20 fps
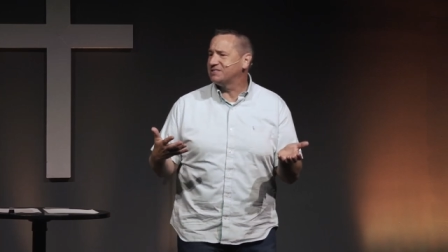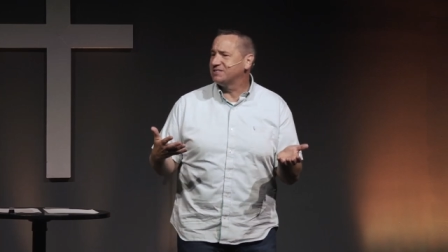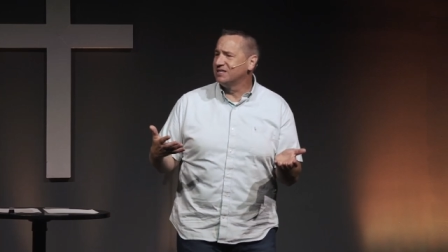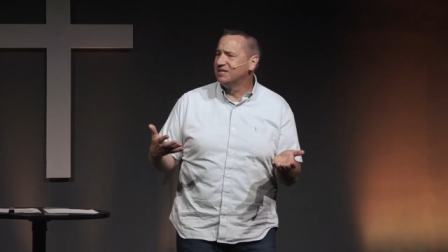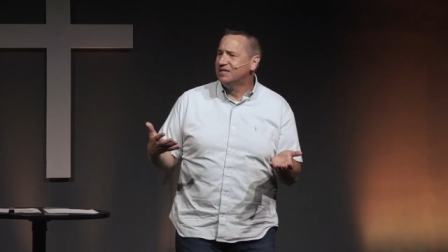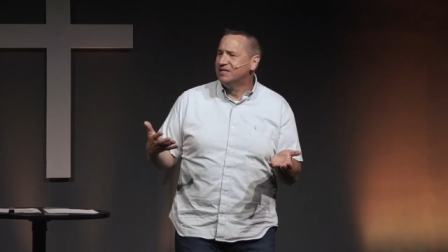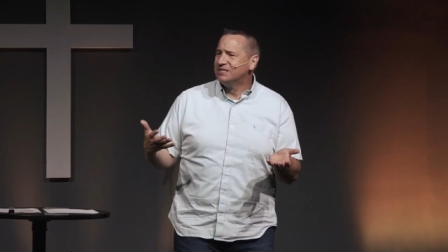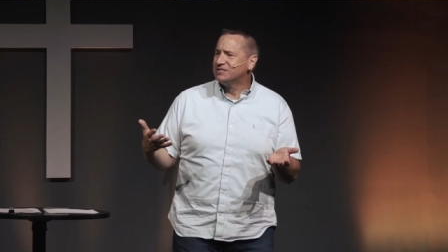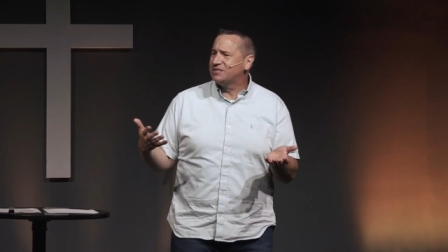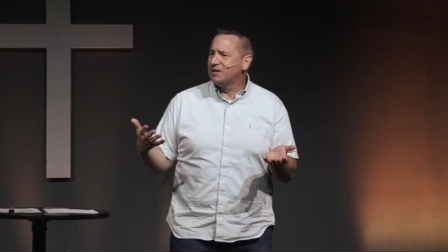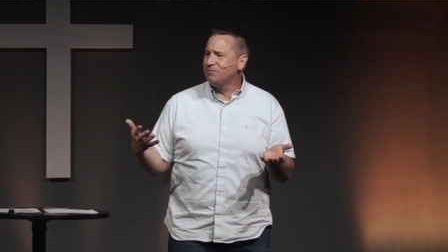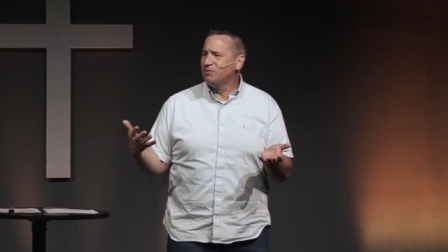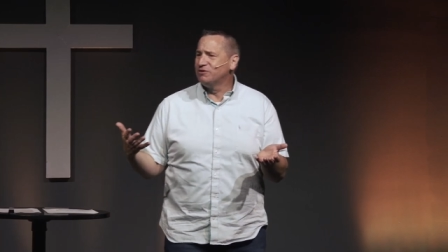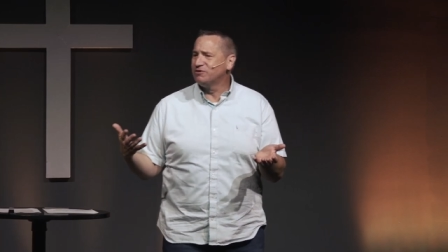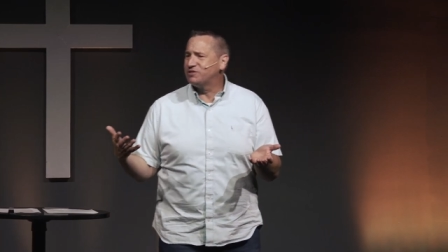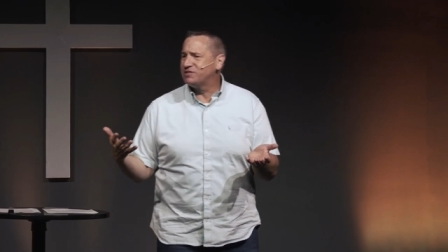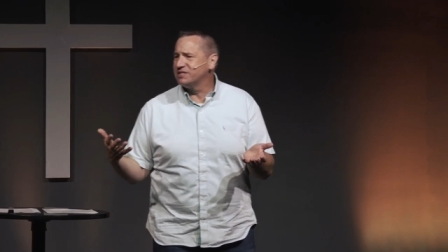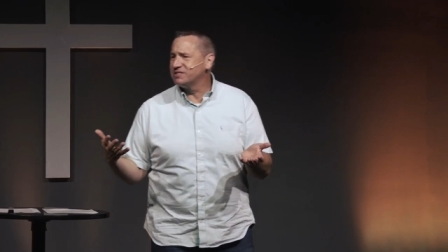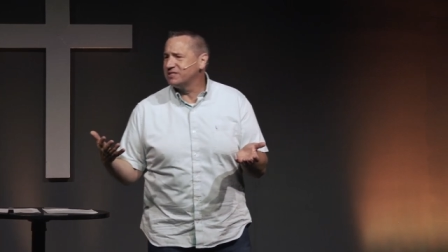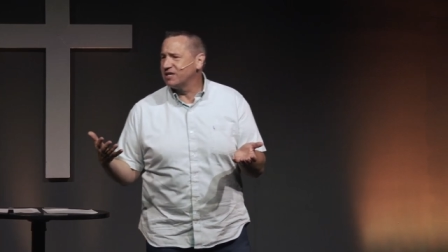And some of those
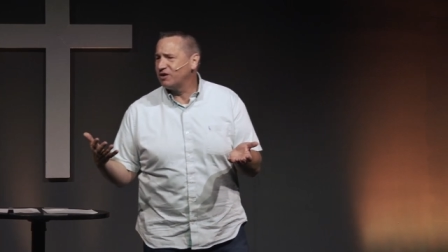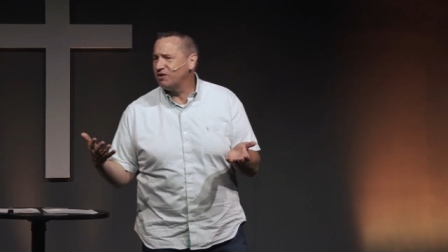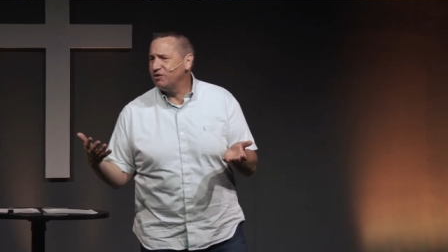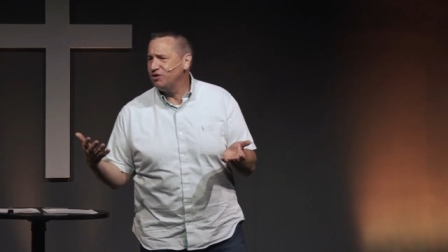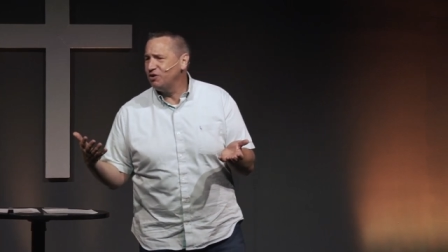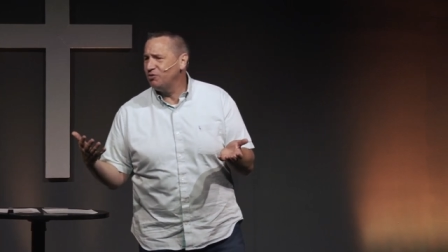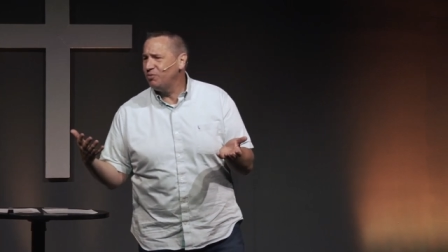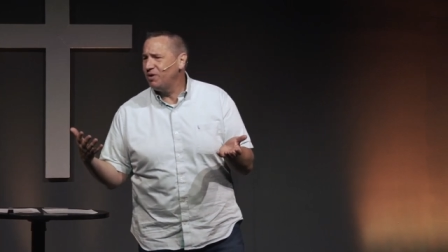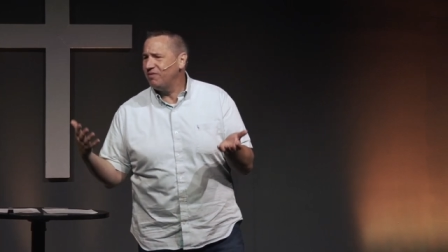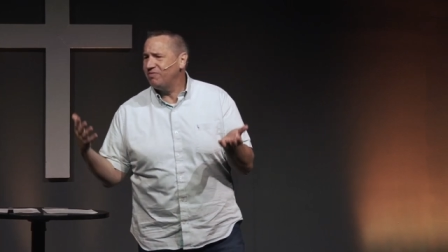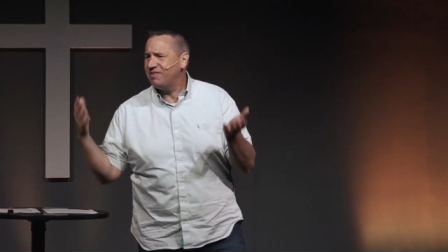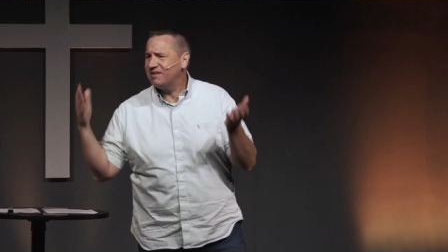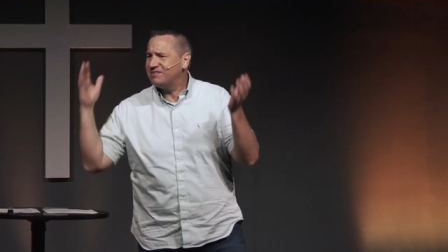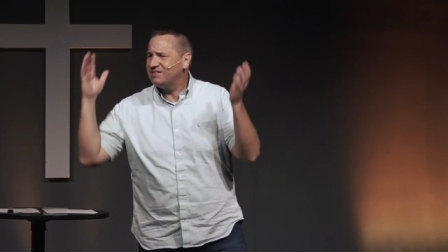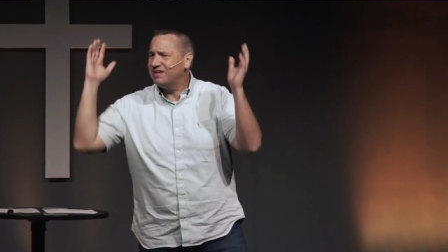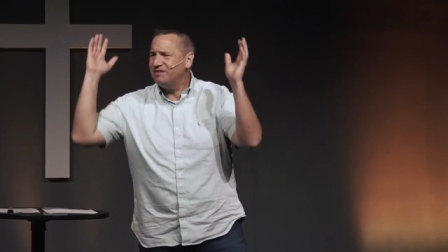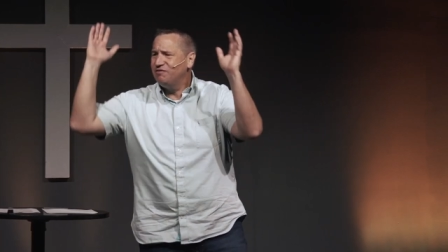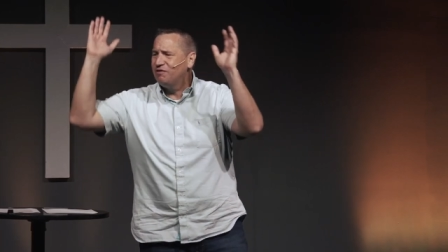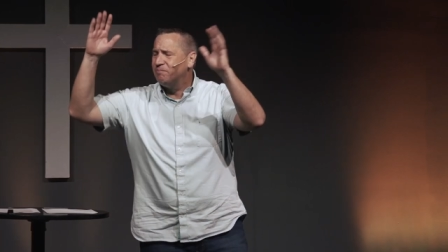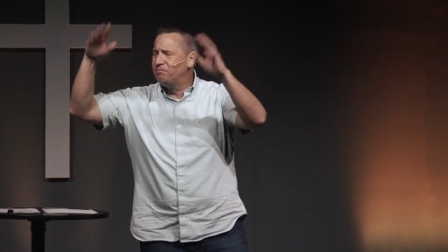things I go, you know what? That's not
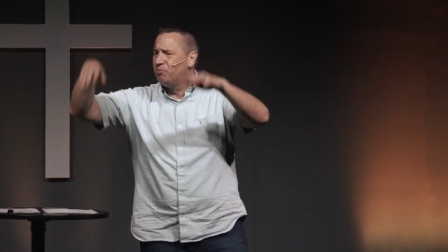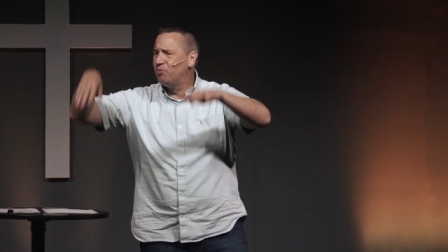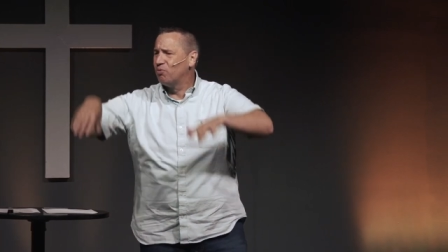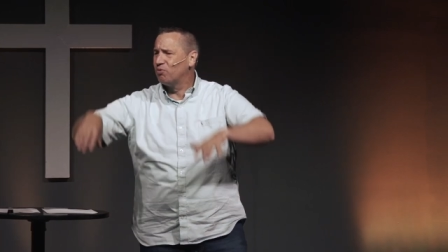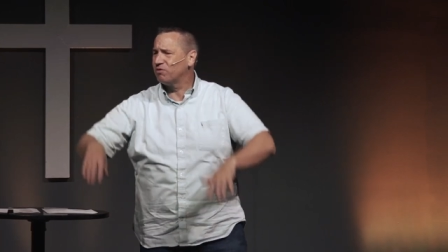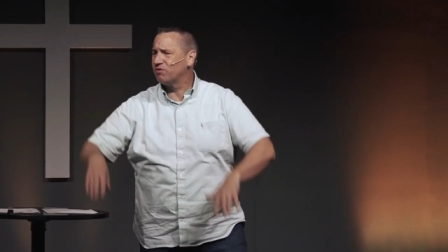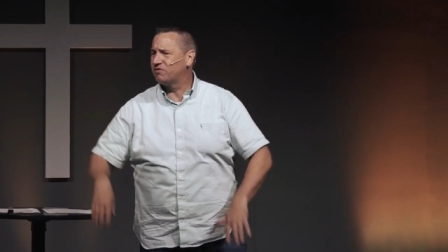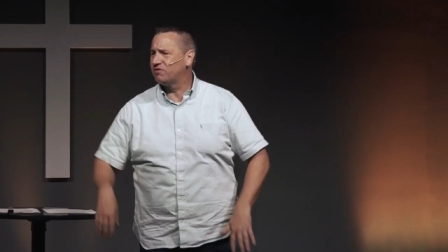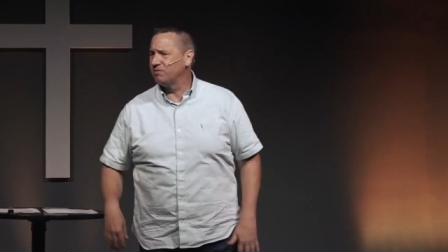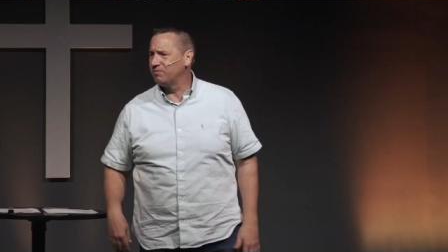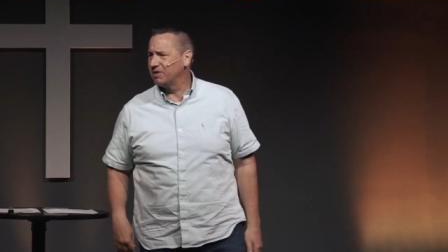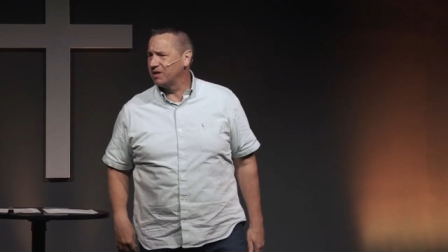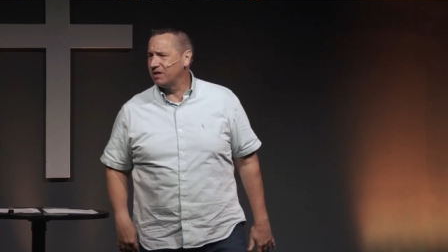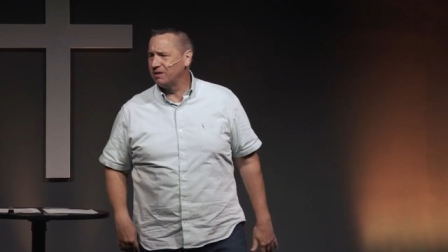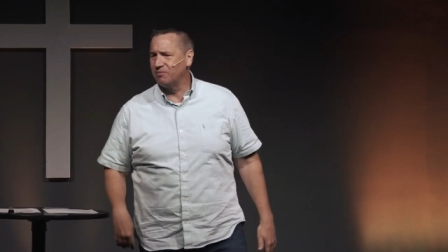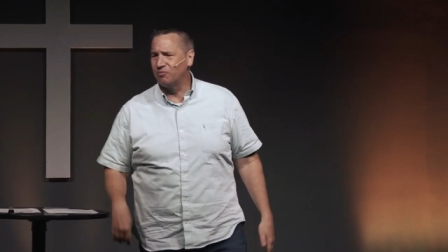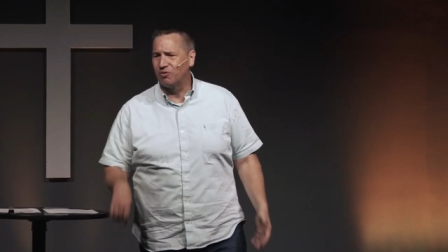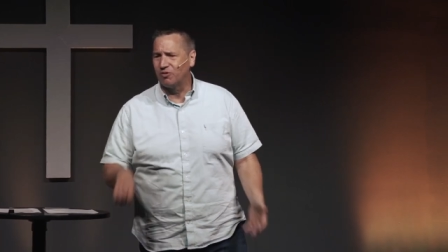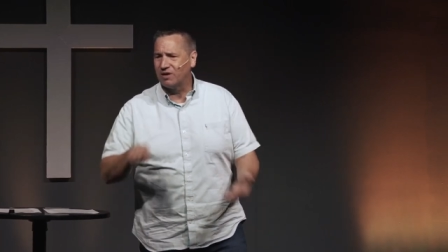even important to me anymore.